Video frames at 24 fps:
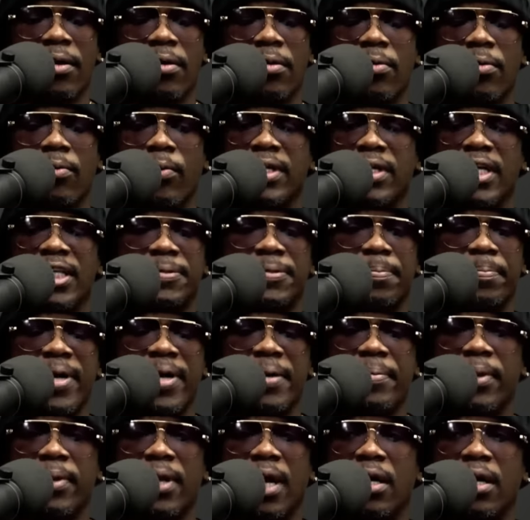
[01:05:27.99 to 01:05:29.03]
when these
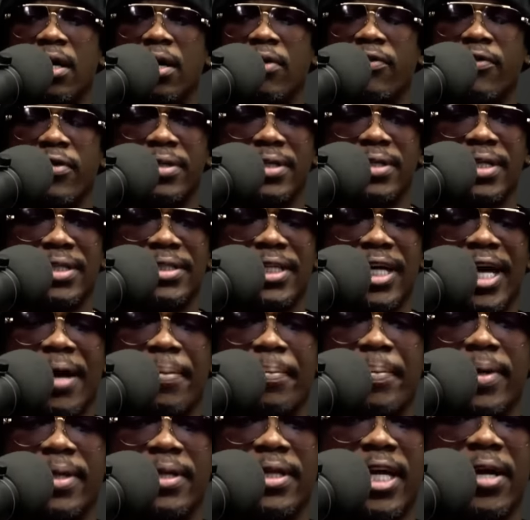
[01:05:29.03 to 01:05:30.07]
people are covering the
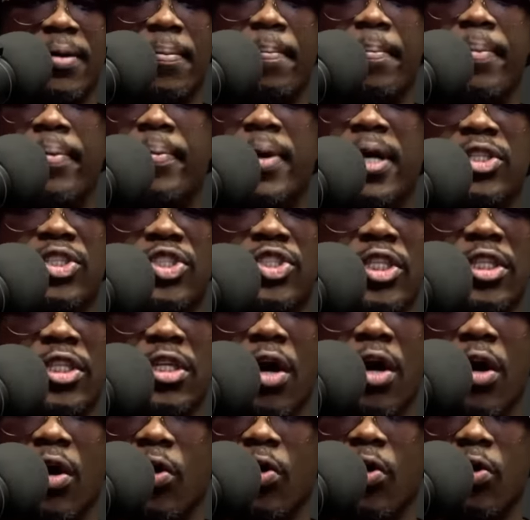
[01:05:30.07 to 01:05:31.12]
topic, they're punching
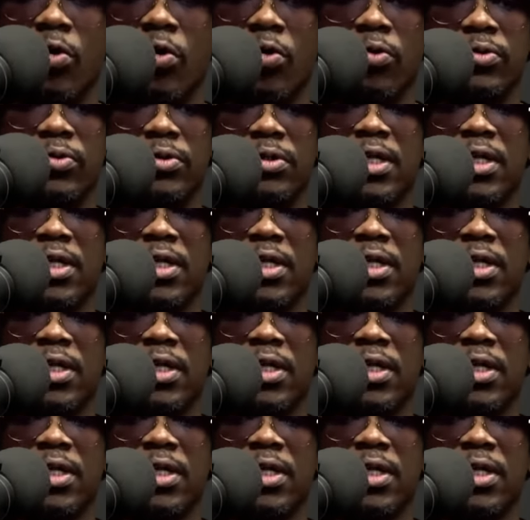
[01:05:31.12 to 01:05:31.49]
holes